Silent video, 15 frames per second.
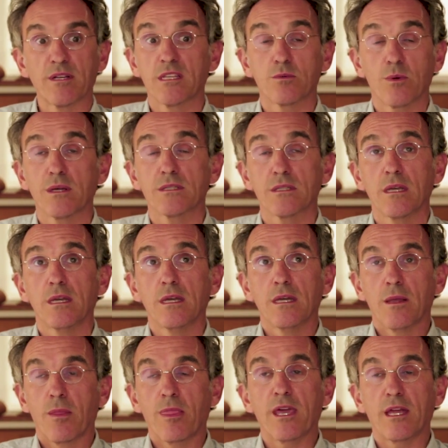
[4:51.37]
It was
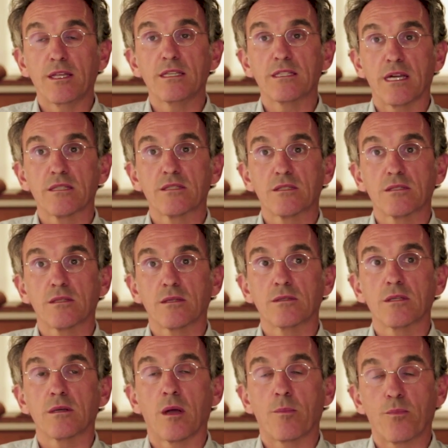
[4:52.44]
the idea that
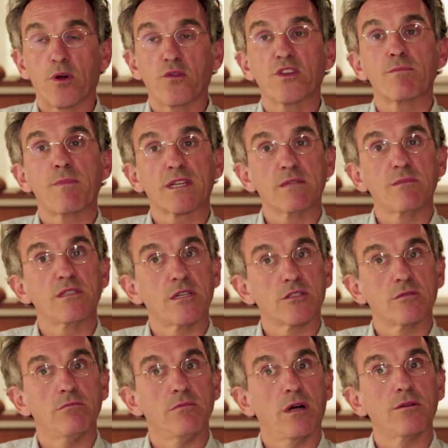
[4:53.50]
the profit
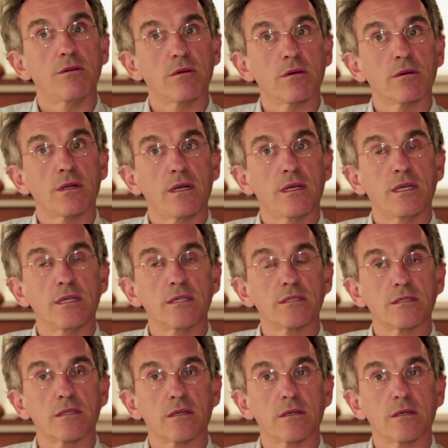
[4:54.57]
maximization model
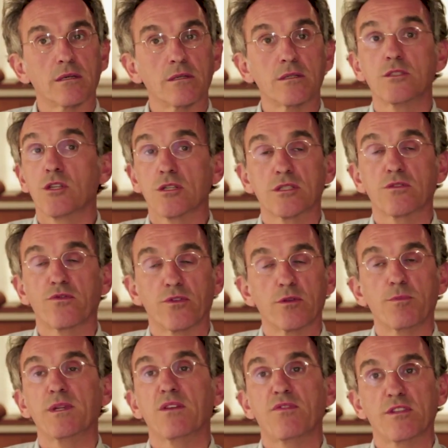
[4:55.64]
is just for the
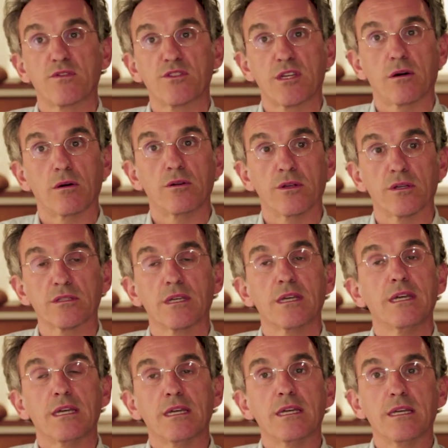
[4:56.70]
benefit of shareholders
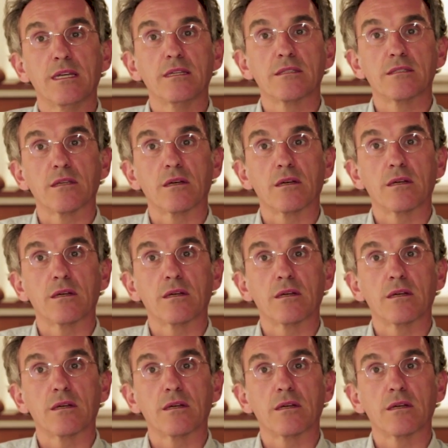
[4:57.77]
is